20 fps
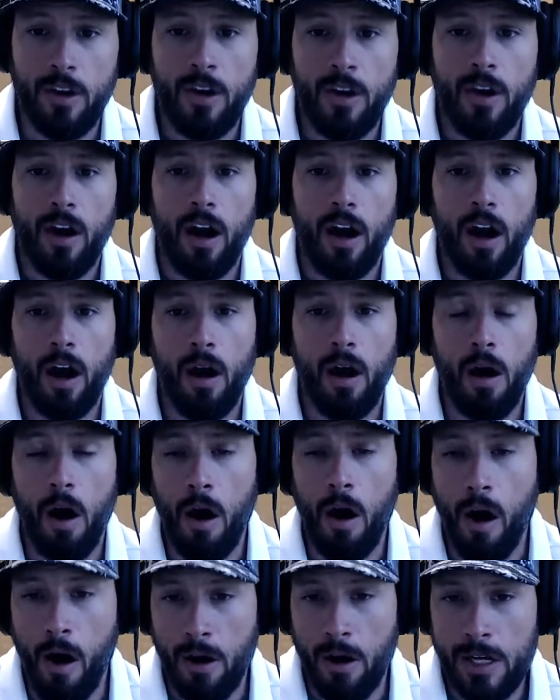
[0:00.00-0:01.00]

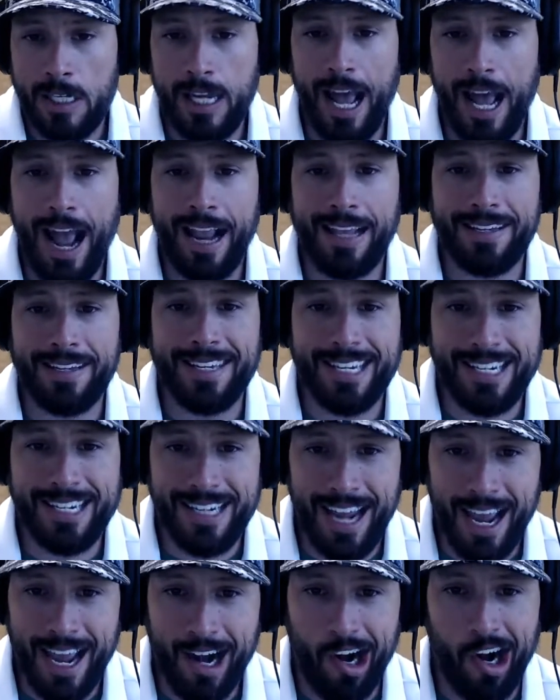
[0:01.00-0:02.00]
Our stack is
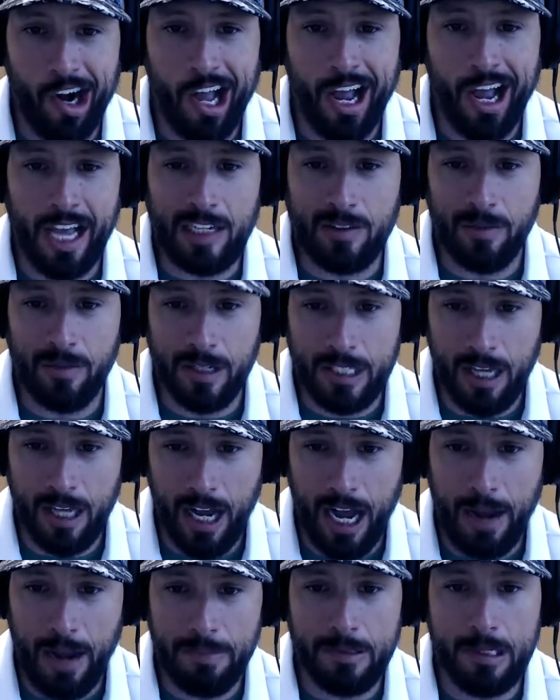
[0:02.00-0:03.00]
standardized from the
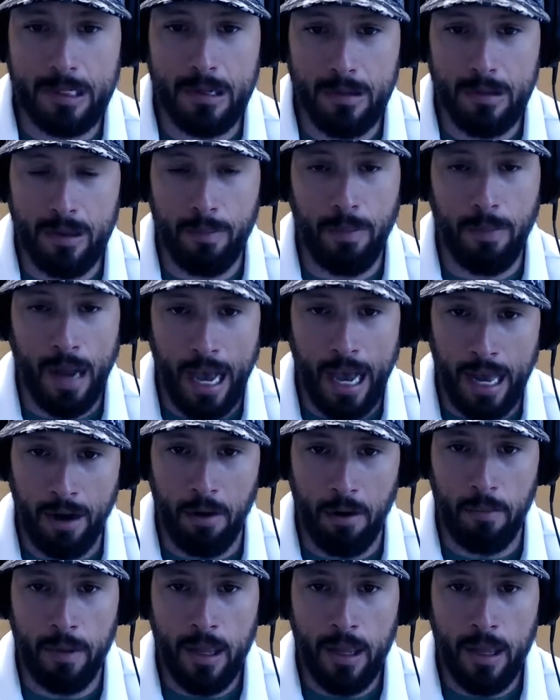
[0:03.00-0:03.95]
top to the bottom